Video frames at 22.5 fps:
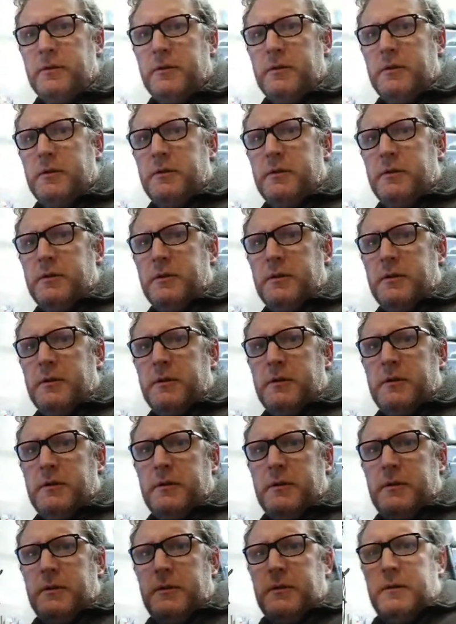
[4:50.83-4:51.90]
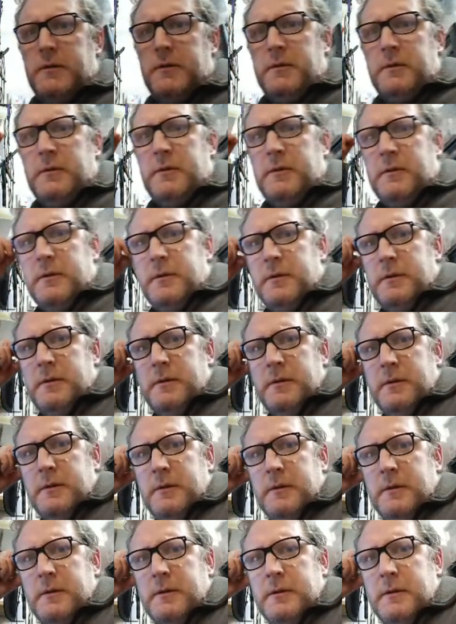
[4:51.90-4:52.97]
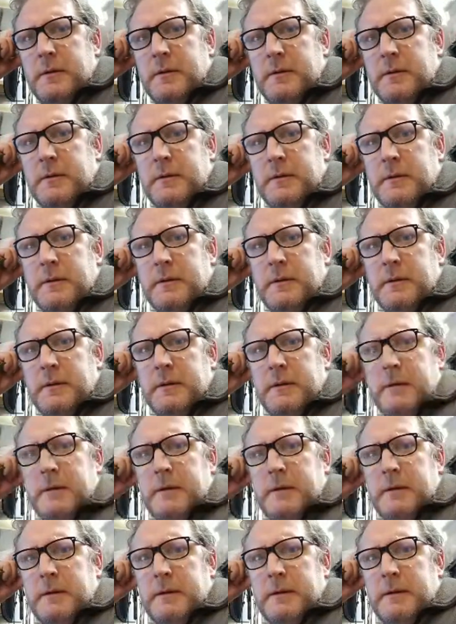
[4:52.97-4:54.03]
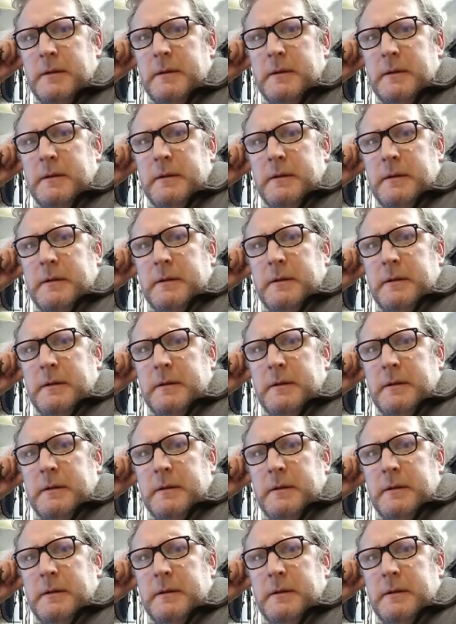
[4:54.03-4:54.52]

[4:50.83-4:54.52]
No one is speaking in this clip.